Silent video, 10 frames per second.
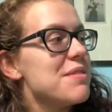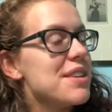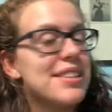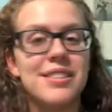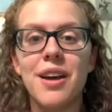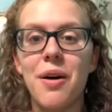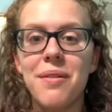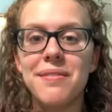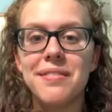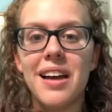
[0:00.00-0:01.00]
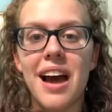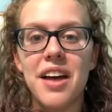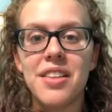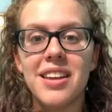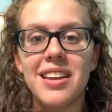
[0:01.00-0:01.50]
So I
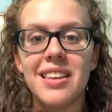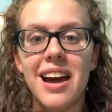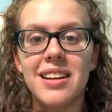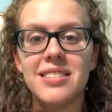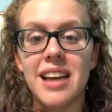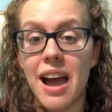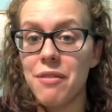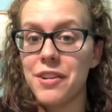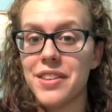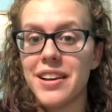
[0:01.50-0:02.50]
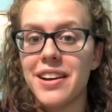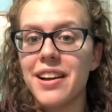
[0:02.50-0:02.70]
think that is everything.